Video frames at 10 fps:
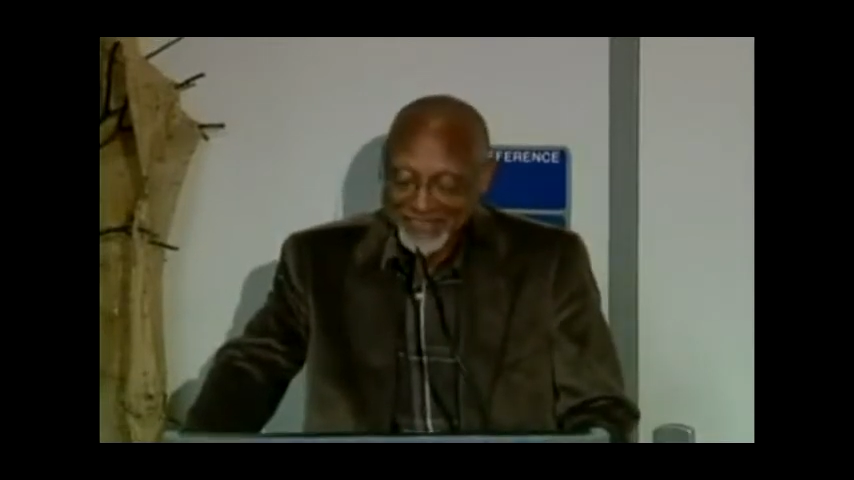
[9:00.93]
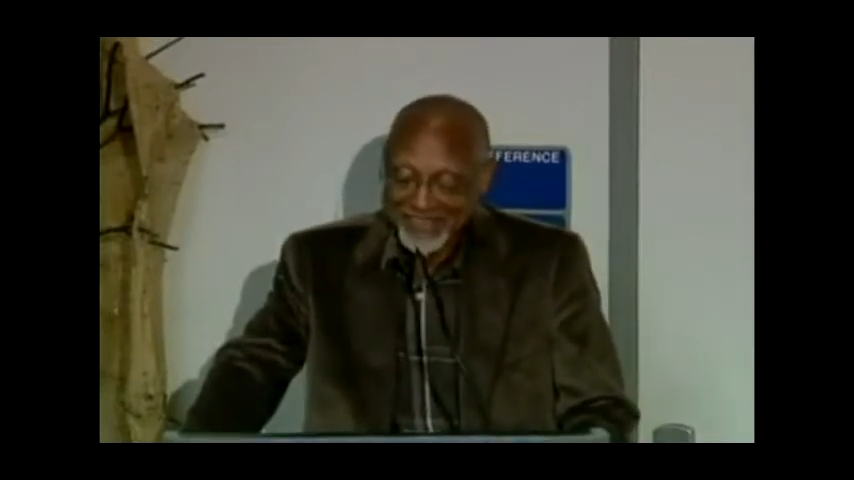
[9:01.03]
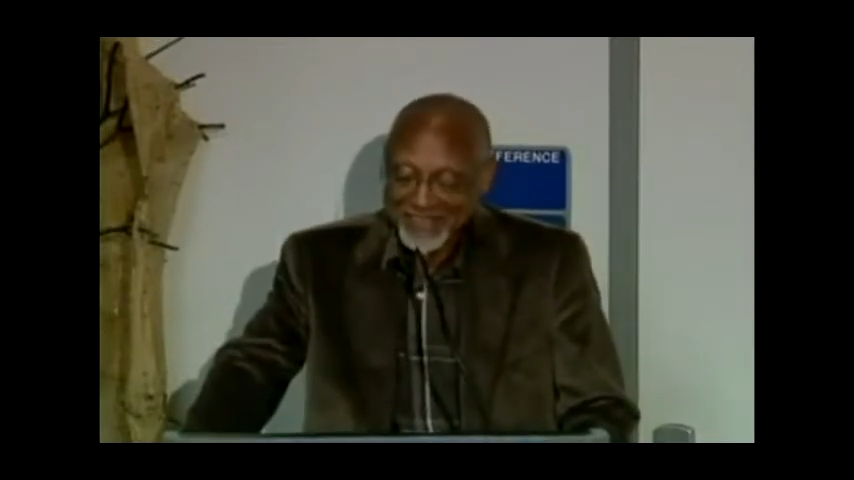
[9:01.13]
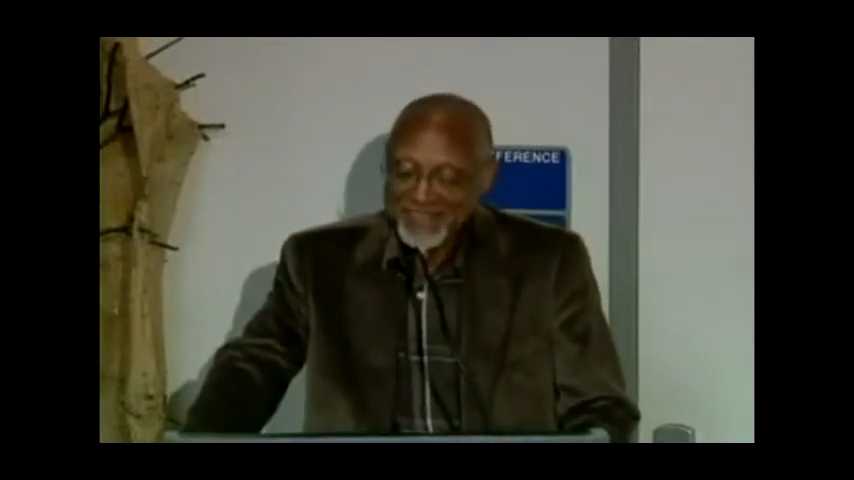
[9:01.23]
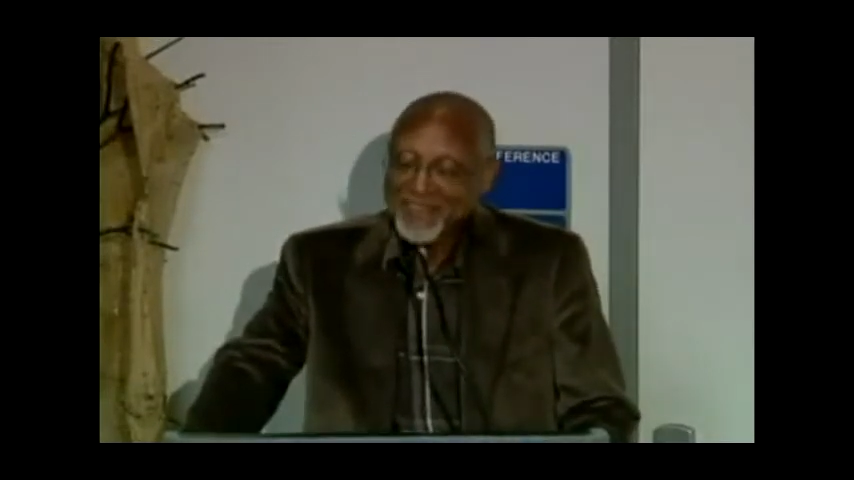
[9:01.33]

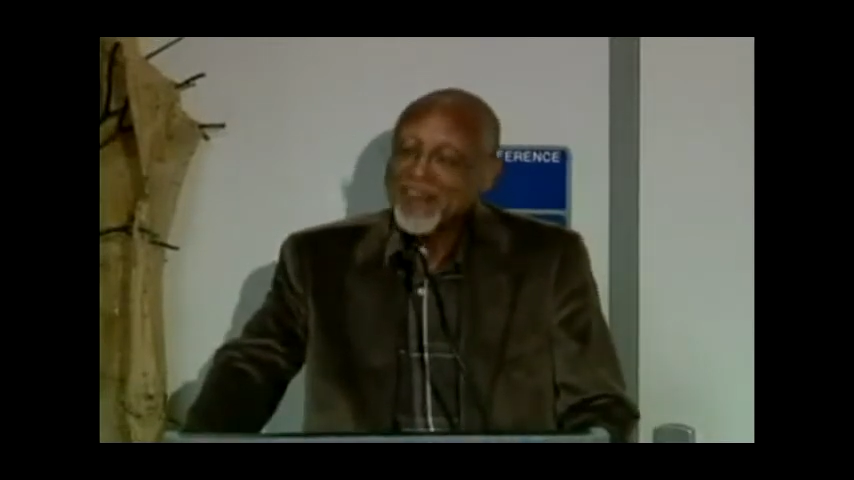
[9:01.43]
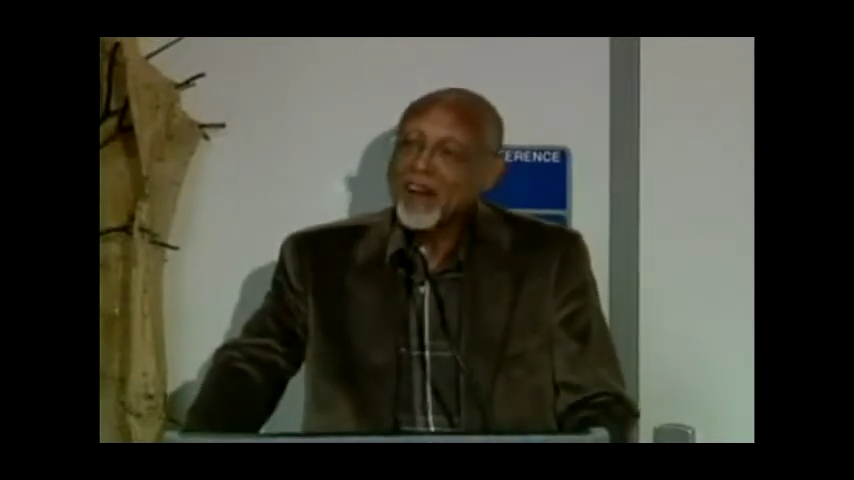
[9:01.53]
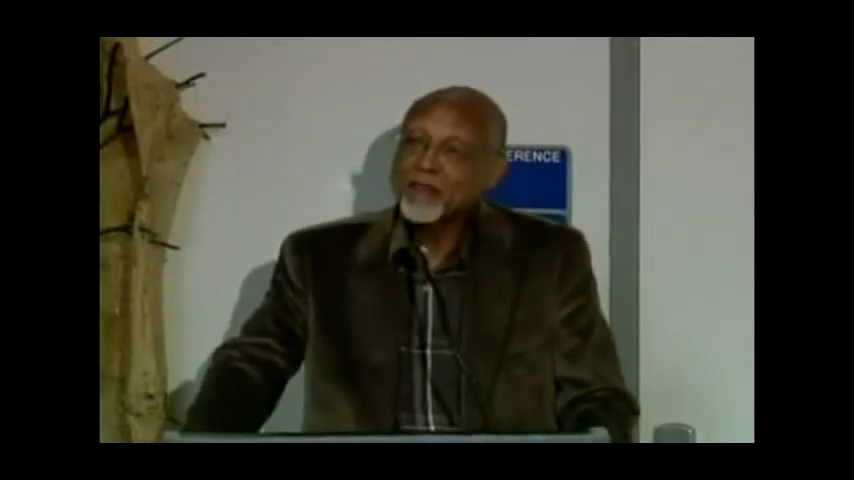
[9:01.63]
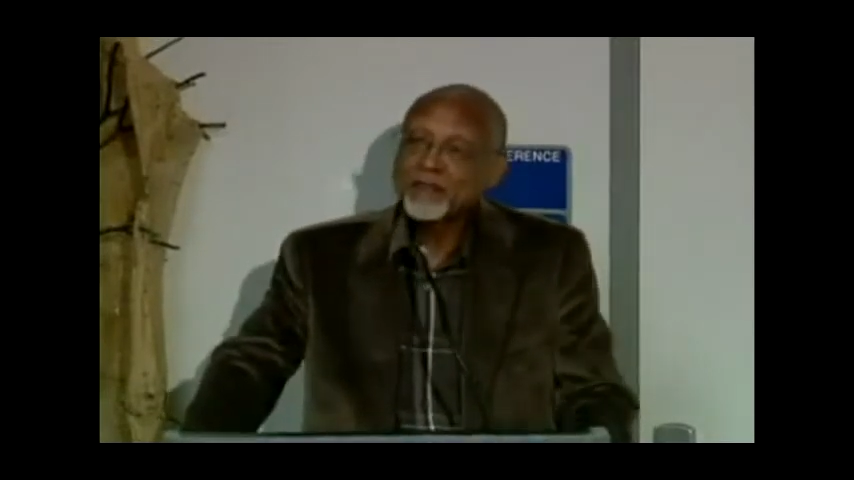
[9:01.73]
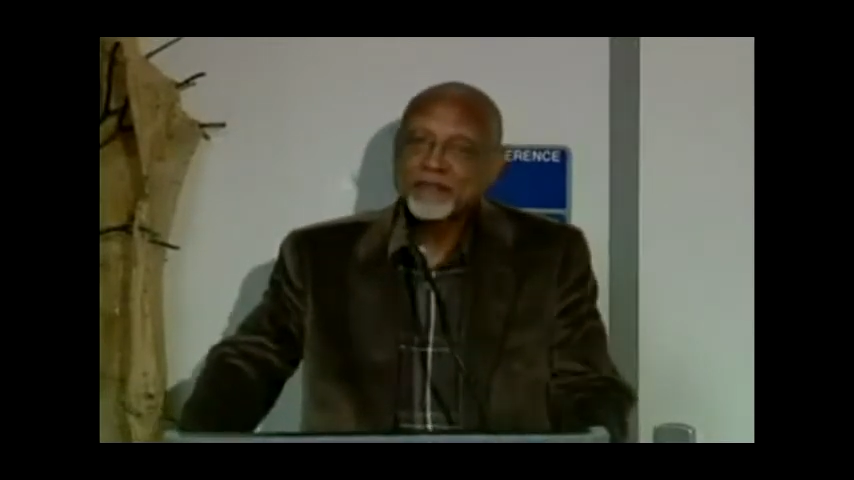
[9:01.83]

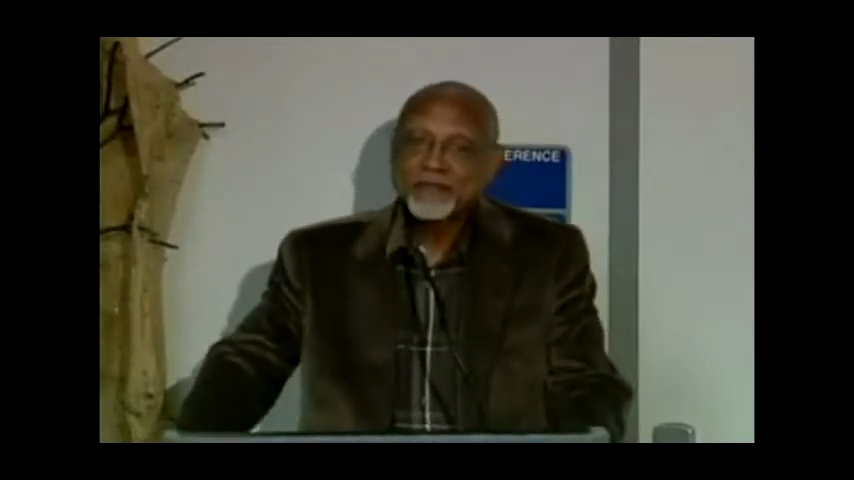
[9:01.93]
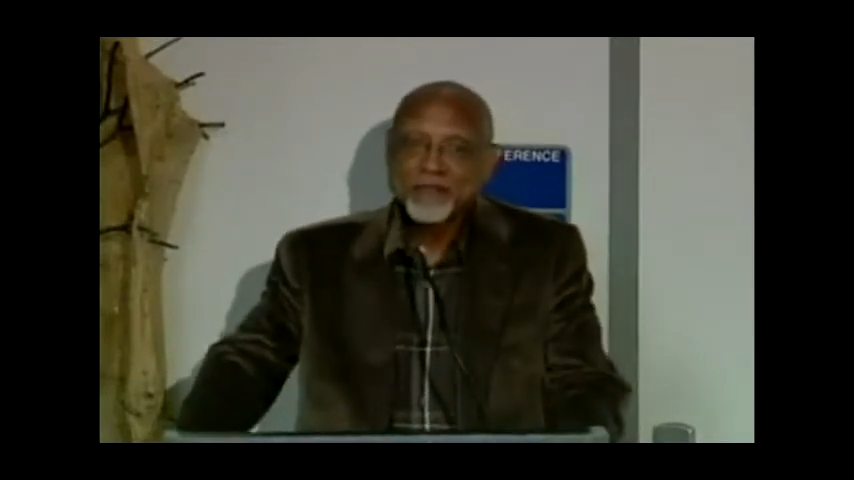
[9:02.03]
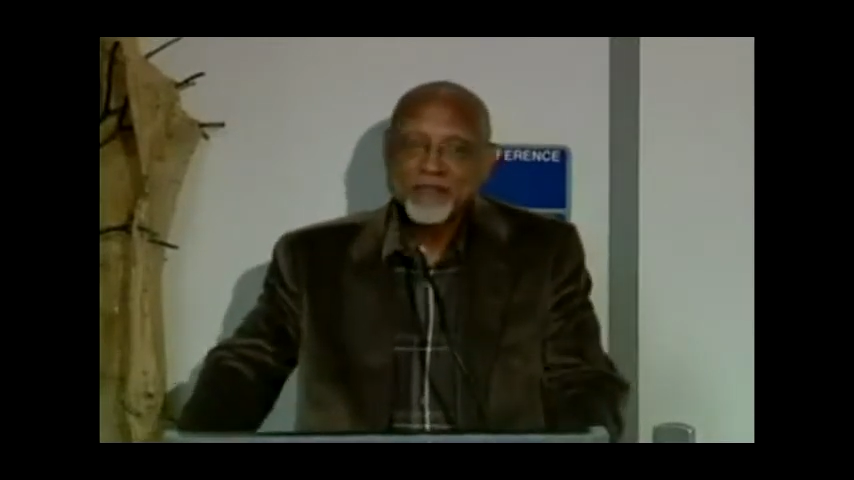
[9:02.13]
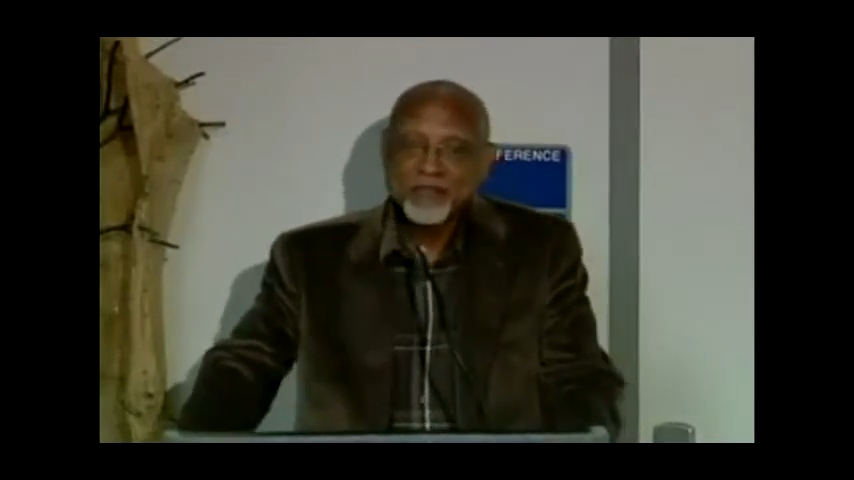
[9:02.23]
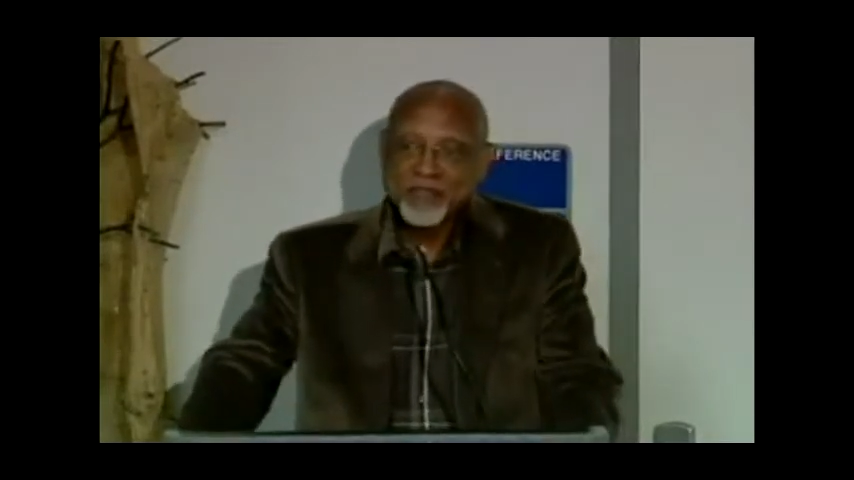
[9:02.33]
of
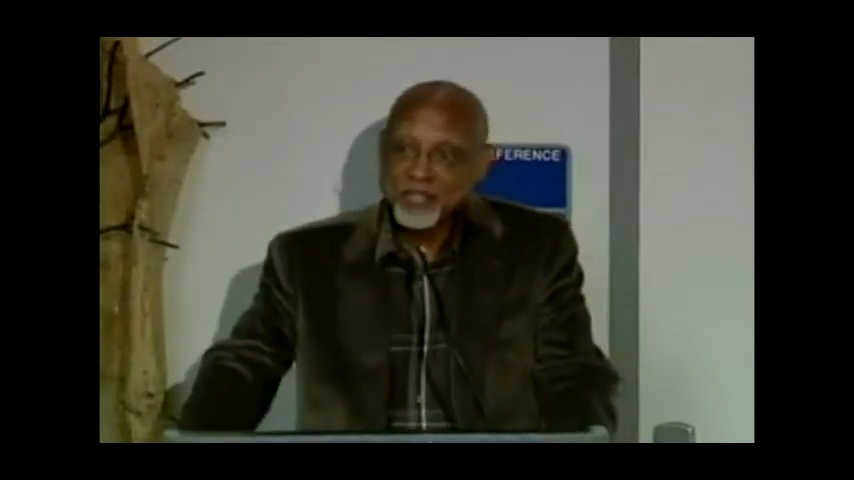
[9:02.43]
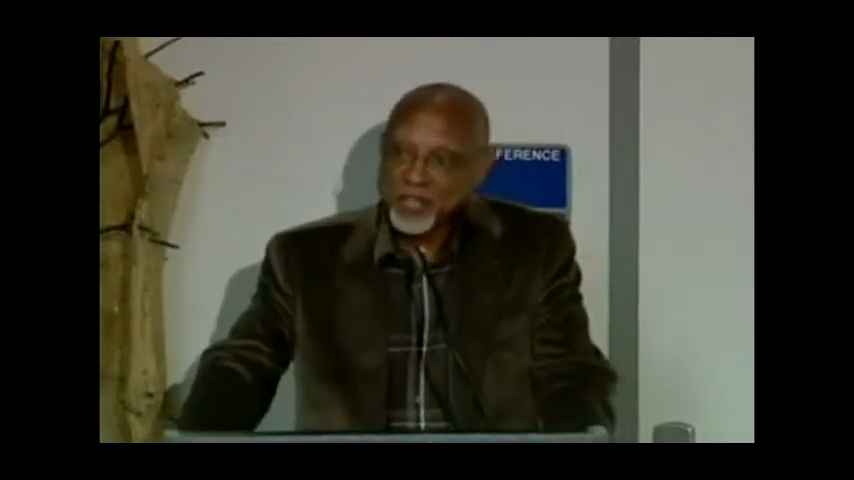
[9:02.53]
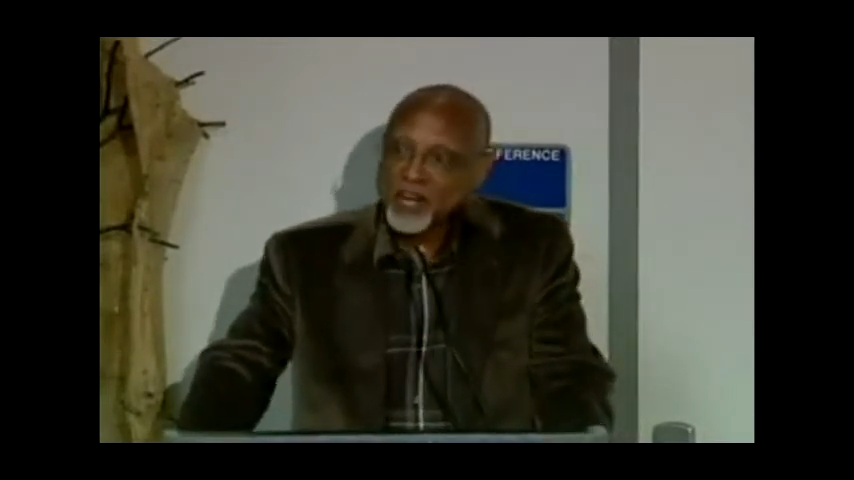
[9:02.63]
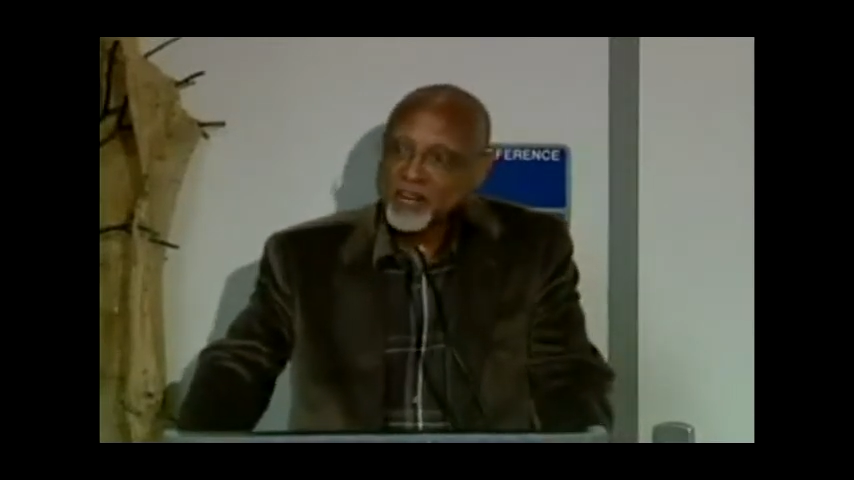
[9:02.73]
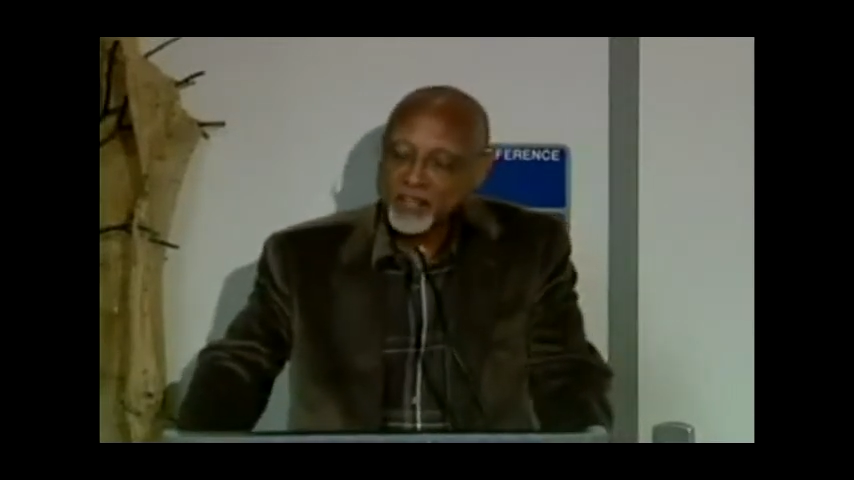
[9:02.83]
the
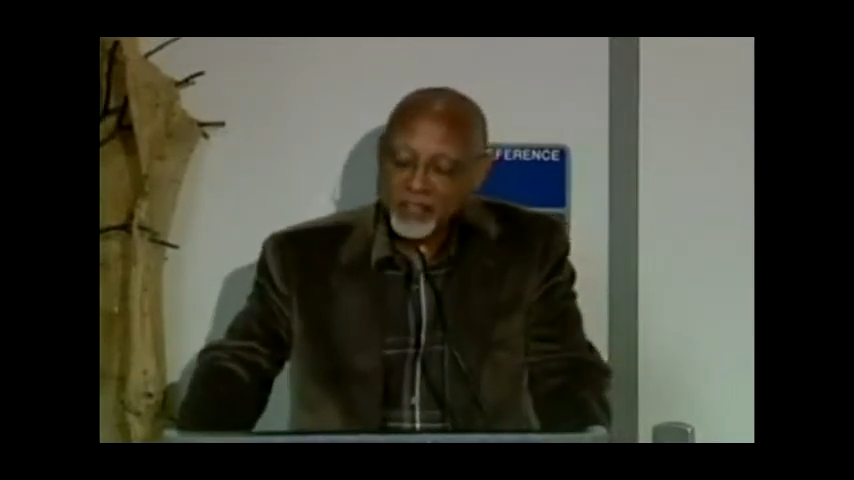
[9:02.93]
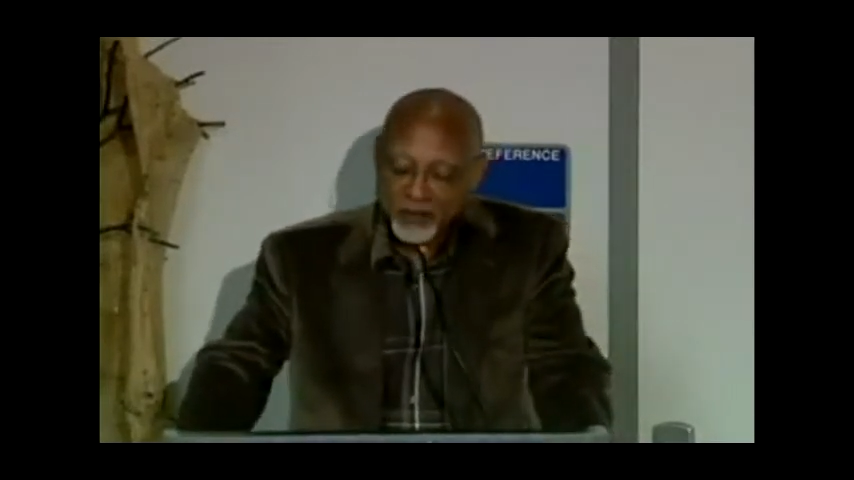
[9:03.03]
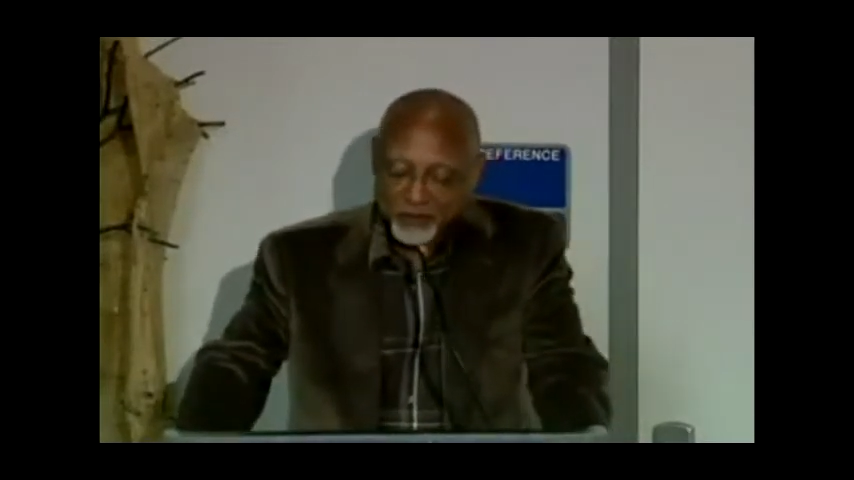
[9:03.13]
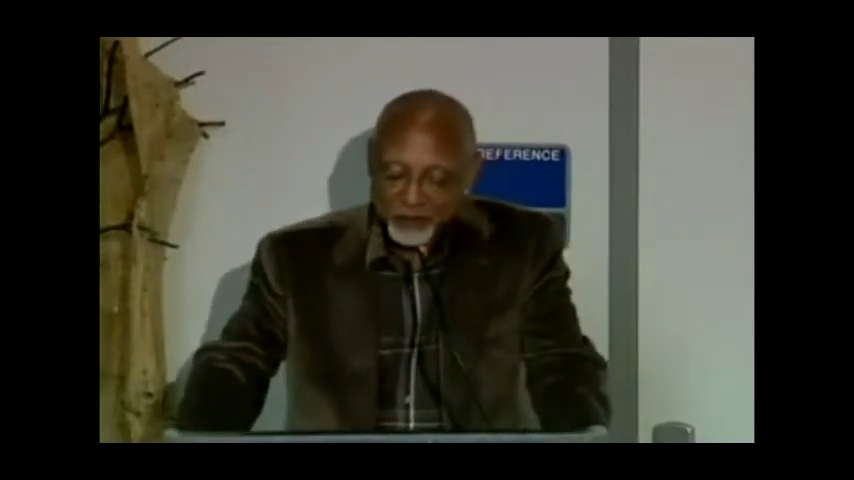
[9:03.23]
journal